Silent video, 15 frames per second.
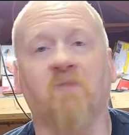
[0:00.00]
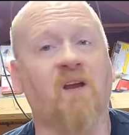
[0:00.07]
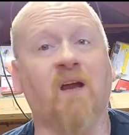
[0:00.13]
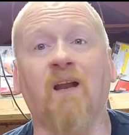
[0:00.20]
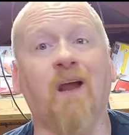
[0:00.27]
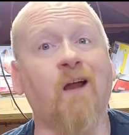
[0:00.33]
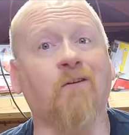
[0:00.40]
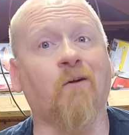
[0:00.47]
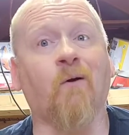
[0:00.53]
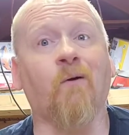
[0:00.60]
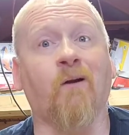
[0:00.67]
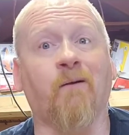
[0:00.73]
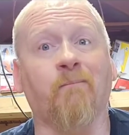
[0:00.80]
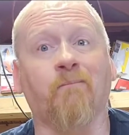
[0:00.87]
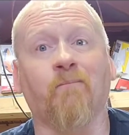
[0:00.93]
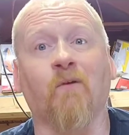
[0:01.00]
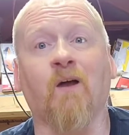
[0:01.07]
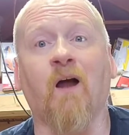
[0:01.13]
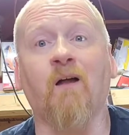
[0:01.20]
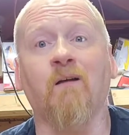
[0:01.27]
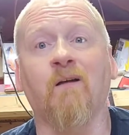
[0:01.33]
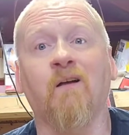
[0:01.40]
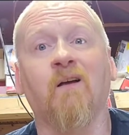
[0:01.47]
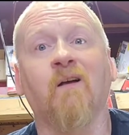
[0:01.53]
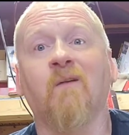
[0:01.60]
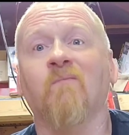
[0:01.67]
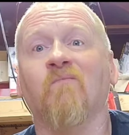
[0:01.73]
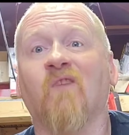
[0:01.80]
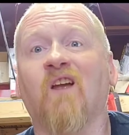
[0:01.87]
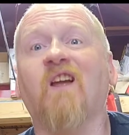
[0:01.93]
It ain't turning. Okay,
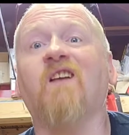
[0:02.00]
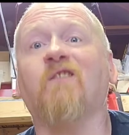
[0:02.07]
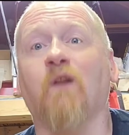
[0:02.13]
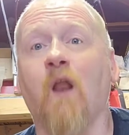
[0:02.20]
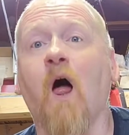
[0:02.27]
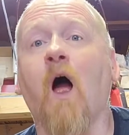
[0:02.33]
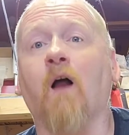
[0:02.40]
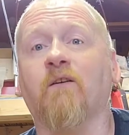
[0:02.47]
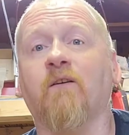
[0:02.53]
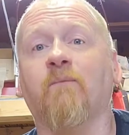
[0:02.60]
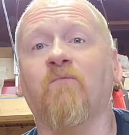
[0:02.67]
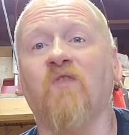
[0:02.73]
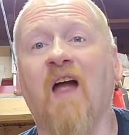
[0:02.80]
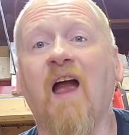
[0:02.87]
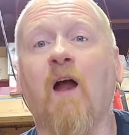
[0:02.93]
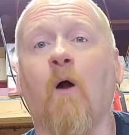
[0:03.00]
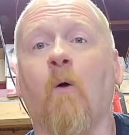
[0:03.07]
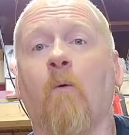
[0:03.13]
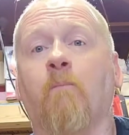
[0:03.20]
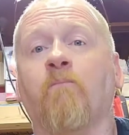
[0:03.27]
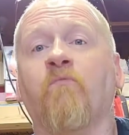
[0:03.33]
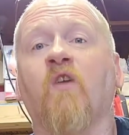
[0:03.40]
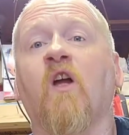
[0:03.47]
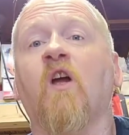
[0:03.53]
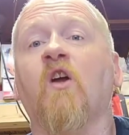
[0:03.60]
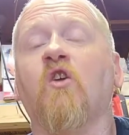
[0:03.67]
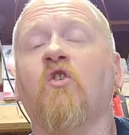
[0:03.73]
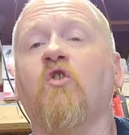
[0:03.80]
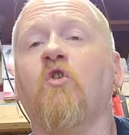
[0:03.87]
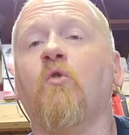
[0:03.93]
it's locked. Now
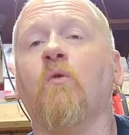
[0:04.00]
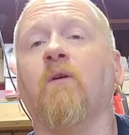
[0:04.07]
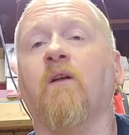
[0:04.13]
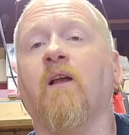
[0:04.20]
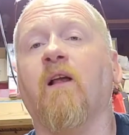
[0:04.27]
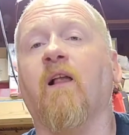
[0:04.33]
it's